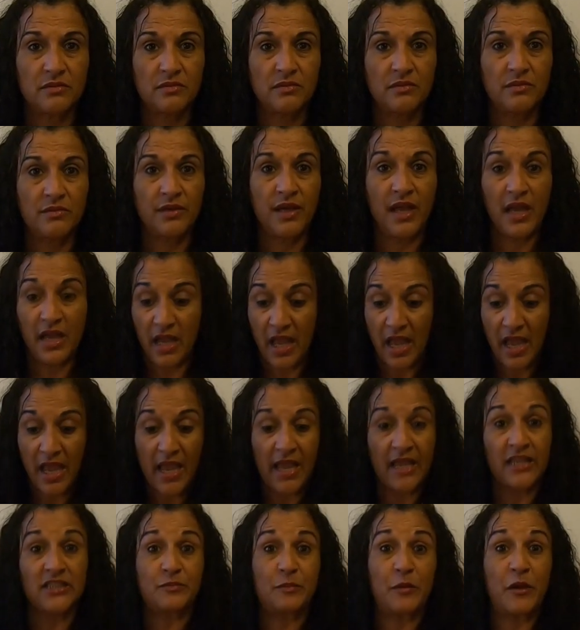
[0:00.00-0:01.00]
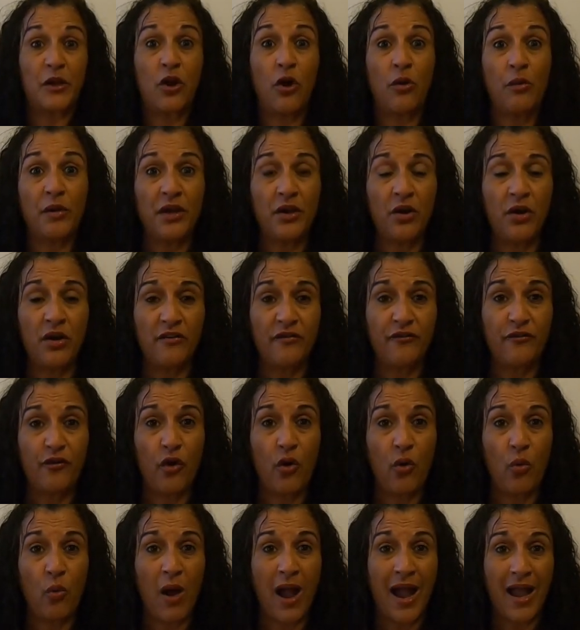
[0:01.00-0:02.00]
Okay? And it's been going on for
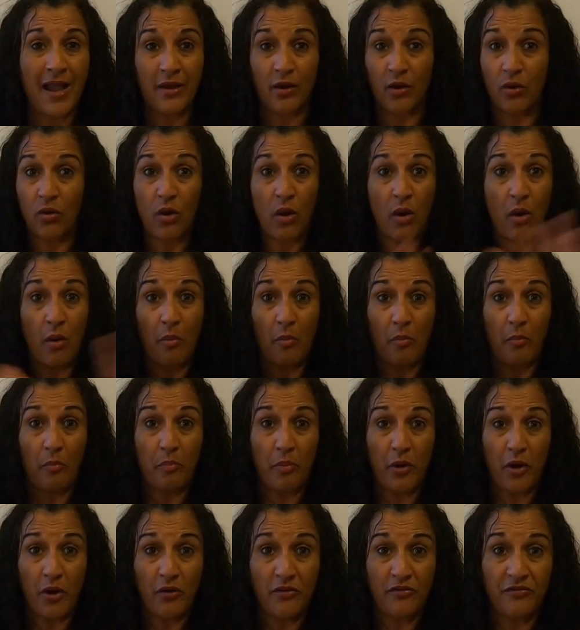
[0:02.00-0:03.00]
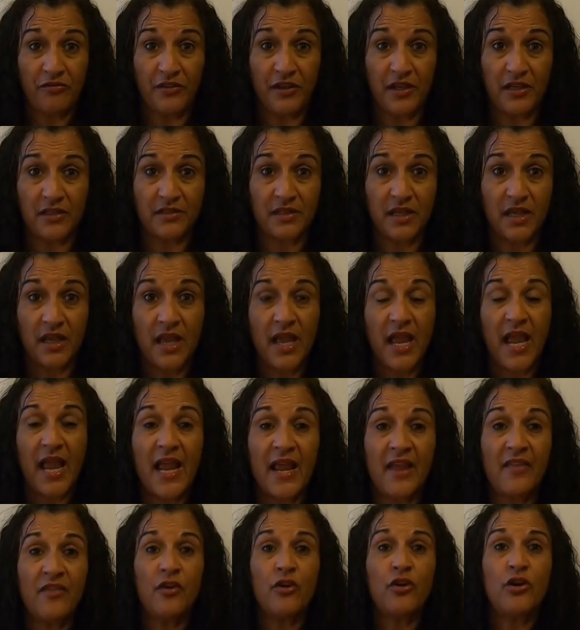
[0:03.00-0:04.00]
a while. Perfect.
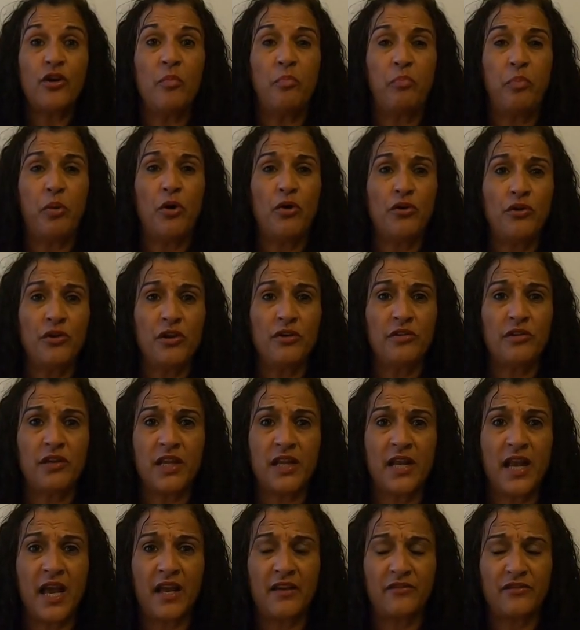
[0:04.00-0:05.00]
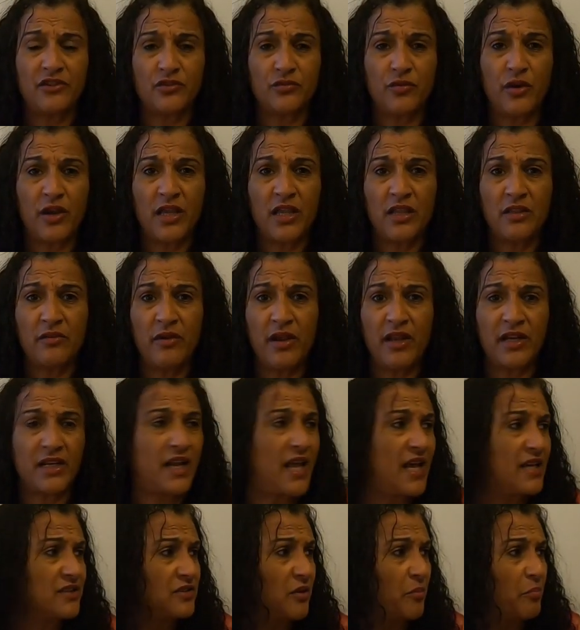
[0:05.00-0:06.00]
And they're going to pull your kid out of his regular ed
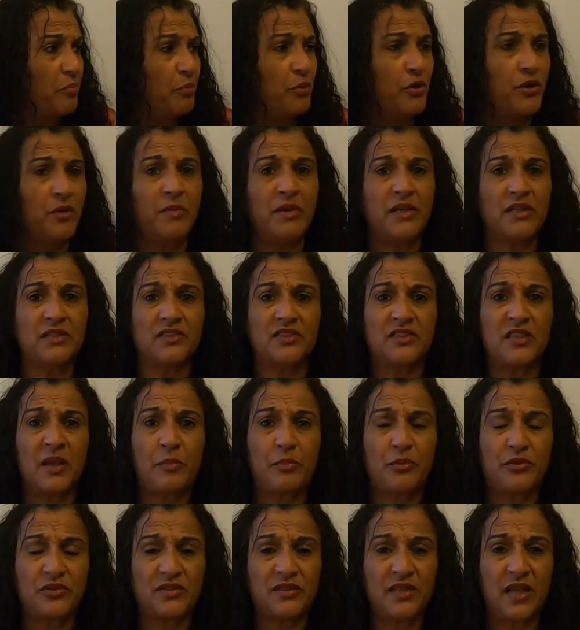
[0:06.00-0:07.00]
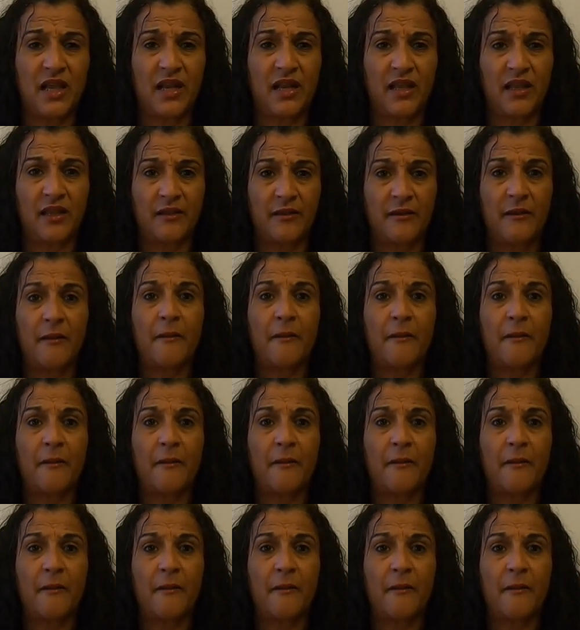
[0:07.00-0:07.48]
class and put him in a separate setting.